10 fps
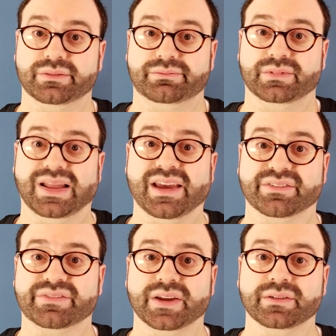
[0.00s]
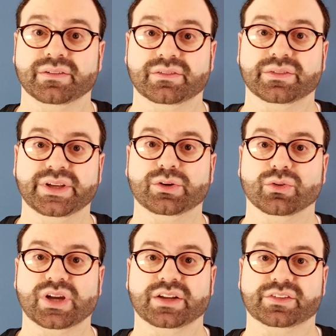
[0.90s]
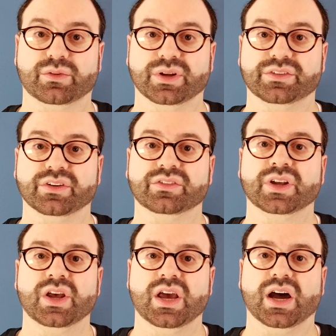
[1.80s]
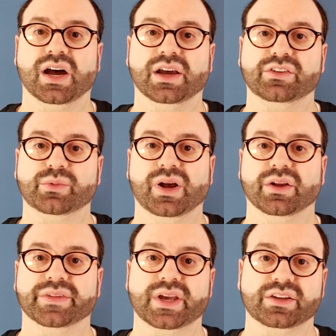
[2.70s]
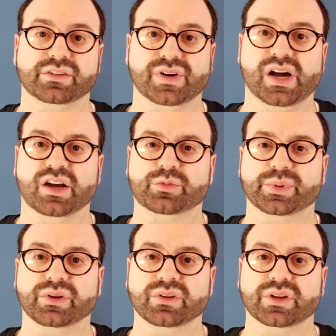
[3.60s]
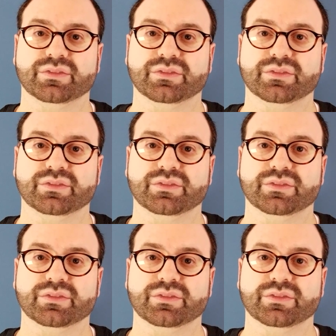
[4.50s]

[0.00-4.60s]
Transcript: life and legal consequences as well in the case of a hospital.